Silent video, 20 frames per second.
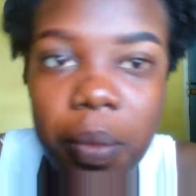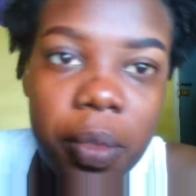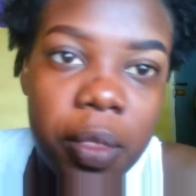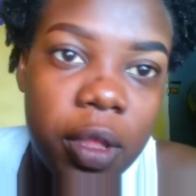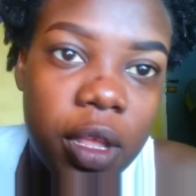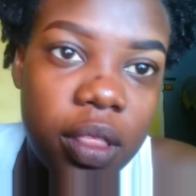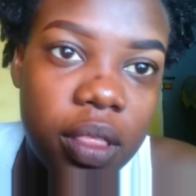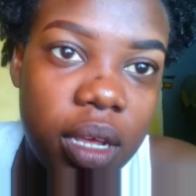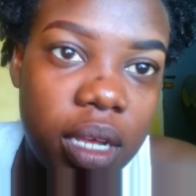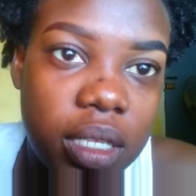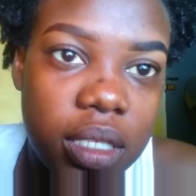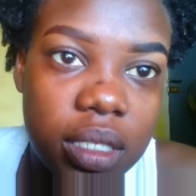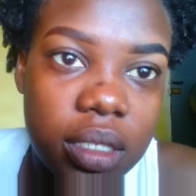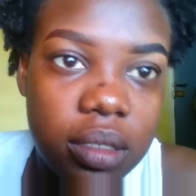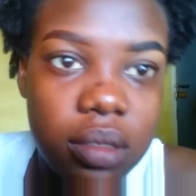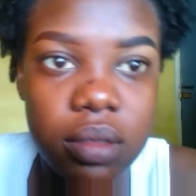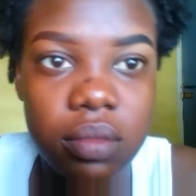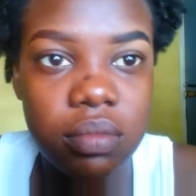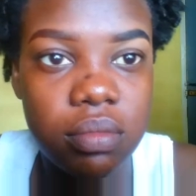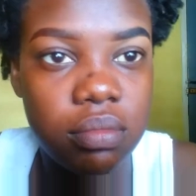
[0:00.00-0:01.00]
and
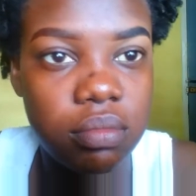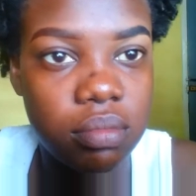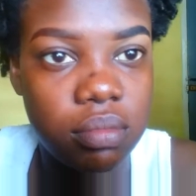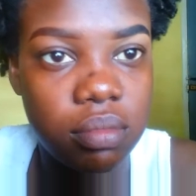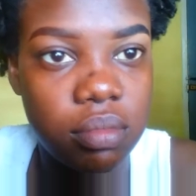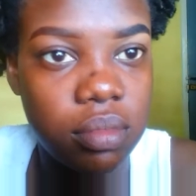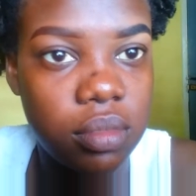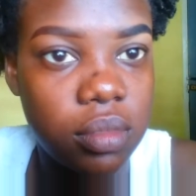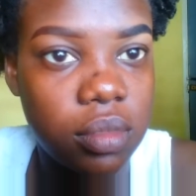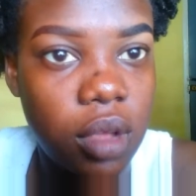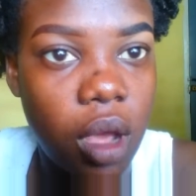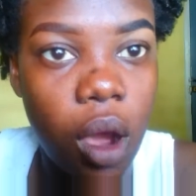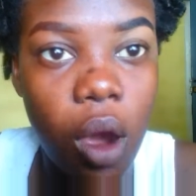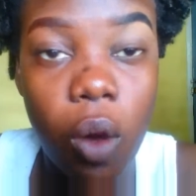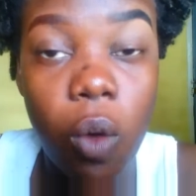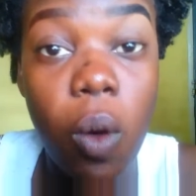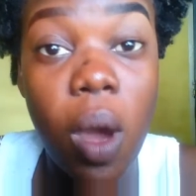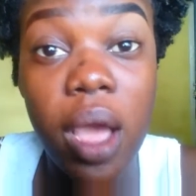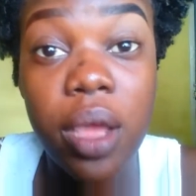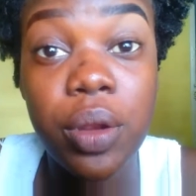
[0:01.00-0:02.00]
that's how
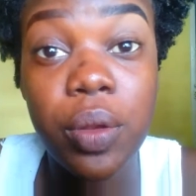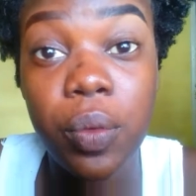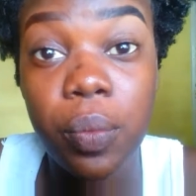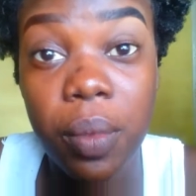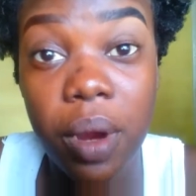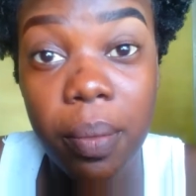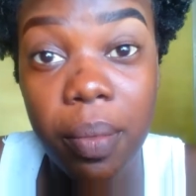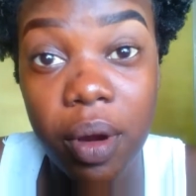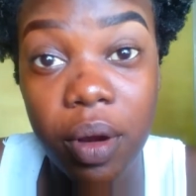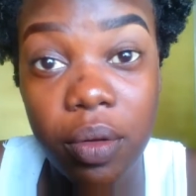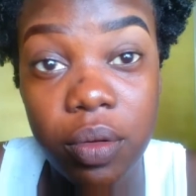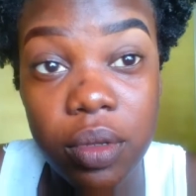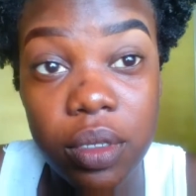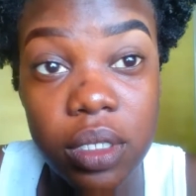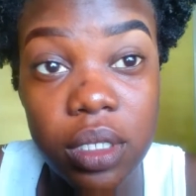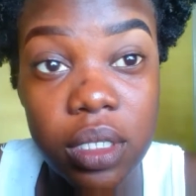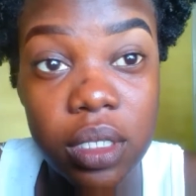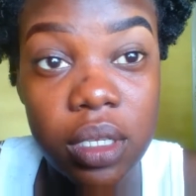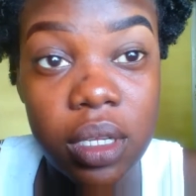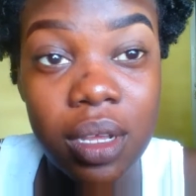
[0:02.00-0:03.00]
I do my
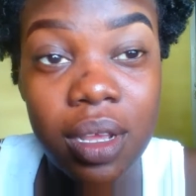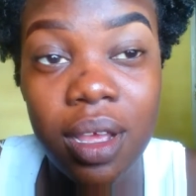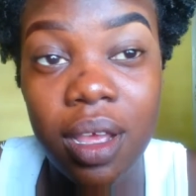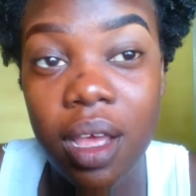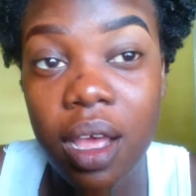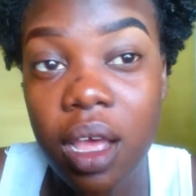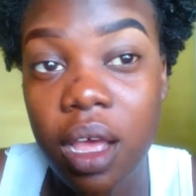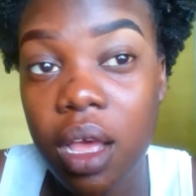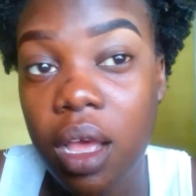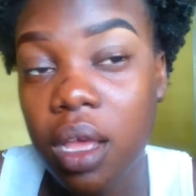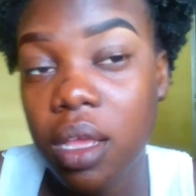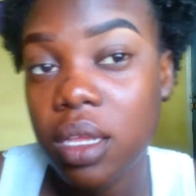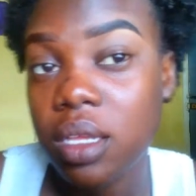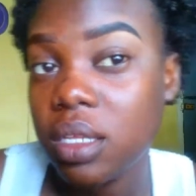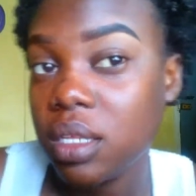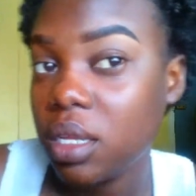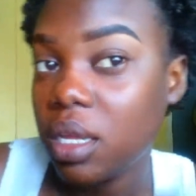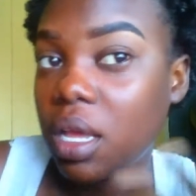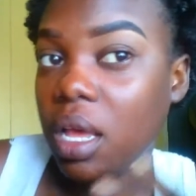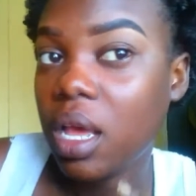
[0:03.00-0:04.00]
brows
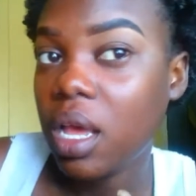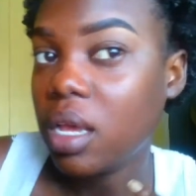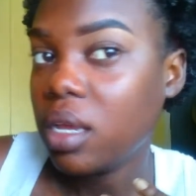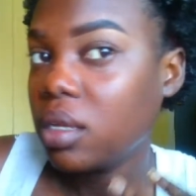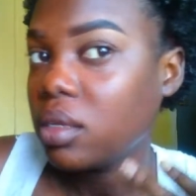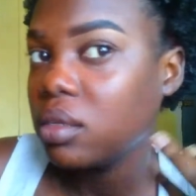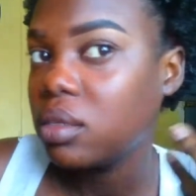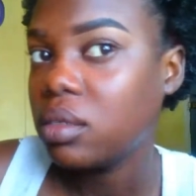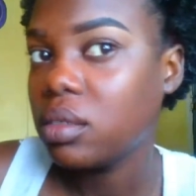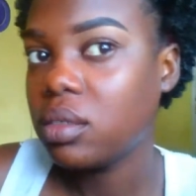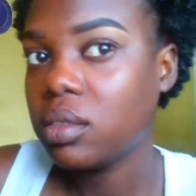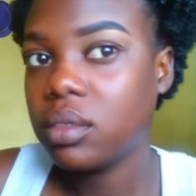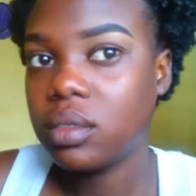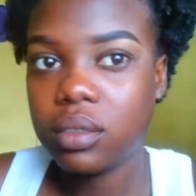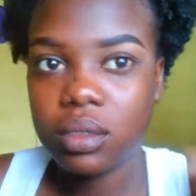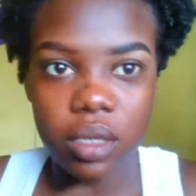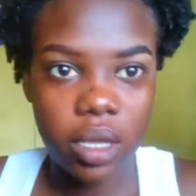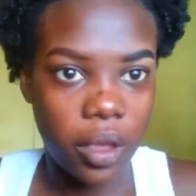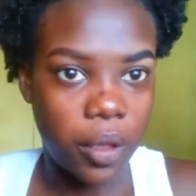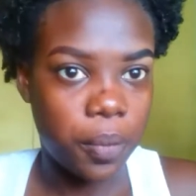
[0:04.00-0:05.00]
um,
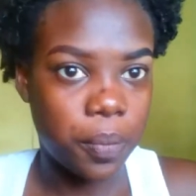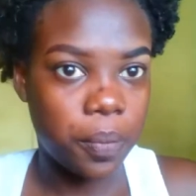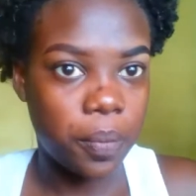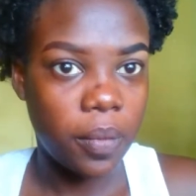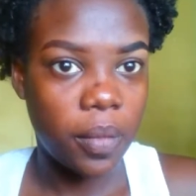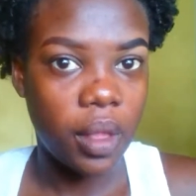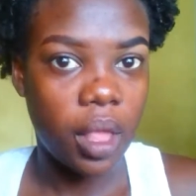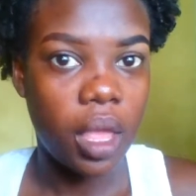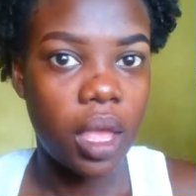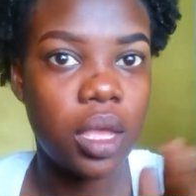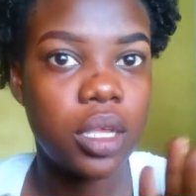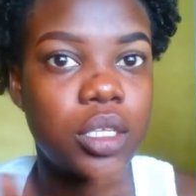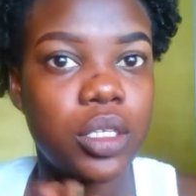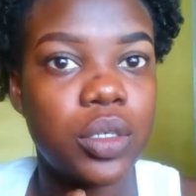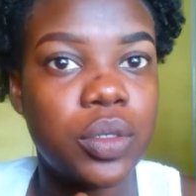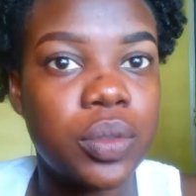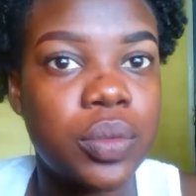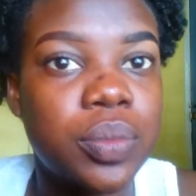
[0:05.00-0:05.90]
okay so